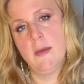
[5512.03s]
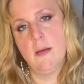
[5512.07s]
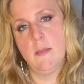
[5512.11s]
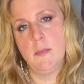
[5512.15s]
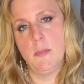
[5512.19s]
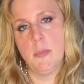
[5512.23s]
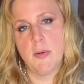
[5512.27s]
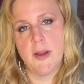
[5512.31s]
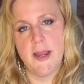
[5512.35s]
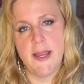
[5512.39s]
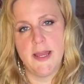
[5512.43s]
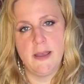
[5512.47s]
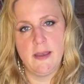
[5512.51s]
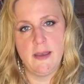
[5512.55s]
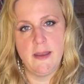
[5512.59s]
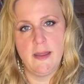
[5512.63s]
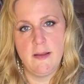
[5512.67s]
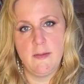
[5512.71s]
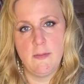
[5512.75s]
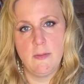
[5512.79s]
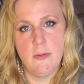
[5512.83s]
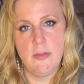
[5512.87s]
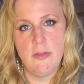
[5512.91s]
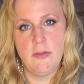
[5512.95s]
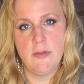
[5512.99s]

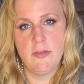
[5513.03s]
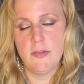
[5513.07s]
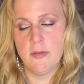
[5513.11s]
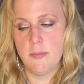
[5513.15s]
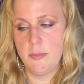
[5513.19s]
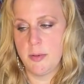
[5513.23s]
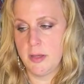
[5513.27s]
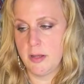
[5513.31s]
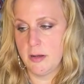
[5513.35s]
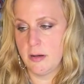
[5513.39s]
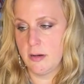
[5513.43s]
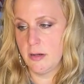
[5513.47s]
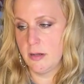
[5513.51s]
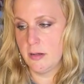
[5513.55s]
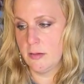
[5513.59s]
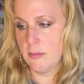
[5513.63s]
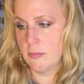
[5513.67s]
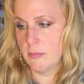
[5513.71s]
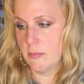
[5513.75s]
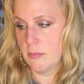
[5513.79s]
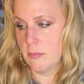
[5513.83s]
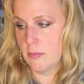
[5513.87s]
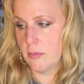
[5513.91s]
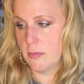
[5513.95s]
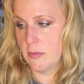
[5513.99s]
branding will disappear.
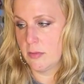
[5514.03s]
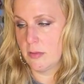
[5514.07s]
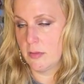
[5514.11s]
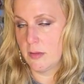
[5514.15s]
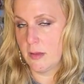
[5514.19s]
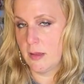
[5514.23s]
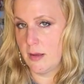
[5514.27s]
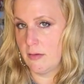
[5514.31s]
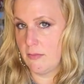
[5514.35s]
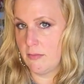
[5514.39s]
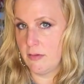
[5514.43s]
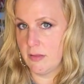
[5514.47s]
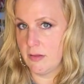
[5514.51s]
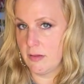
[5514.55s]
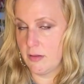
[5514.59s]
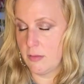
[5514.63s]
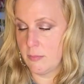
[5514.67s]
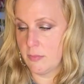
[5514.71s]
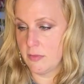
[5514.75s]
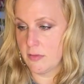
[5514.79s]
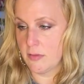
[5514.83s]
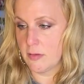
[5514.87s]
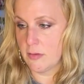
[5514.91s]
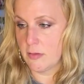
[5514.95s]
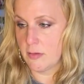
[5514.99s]
I really hope
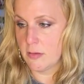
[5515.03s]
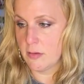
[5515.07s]
so.